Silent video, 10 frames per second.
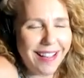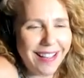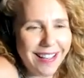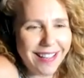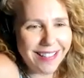
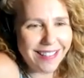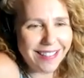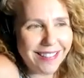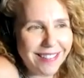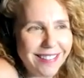
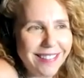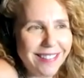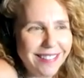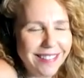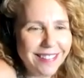
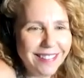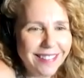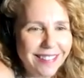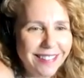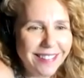
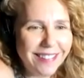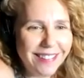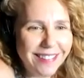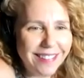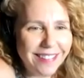
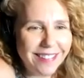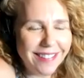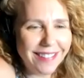(not speaking)